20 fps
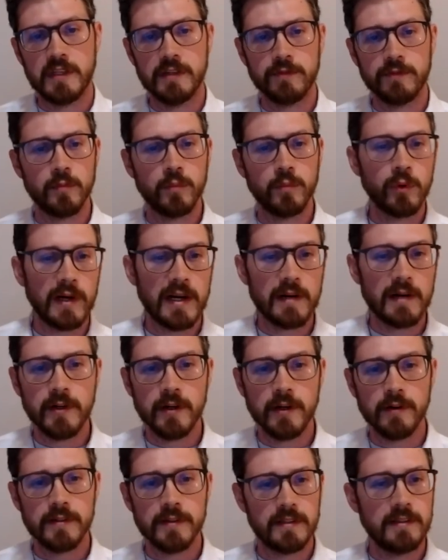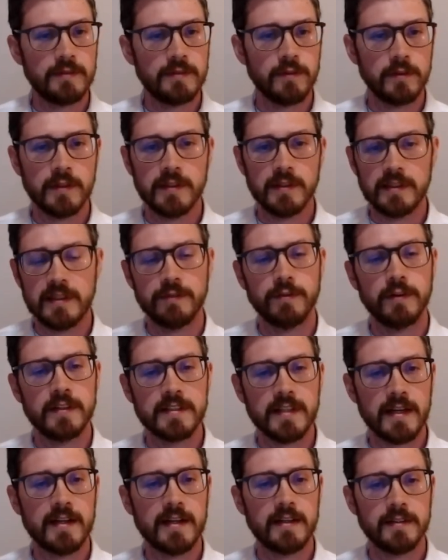different parameters and different different
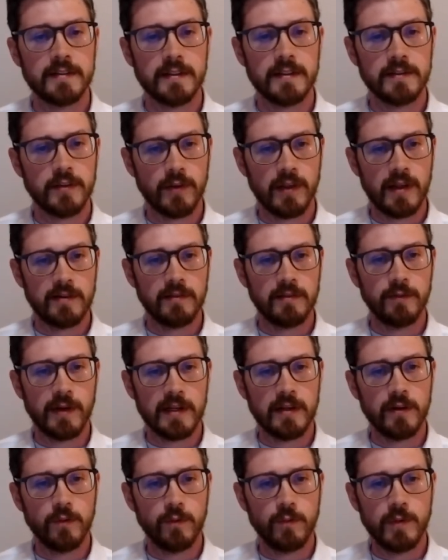settings so that like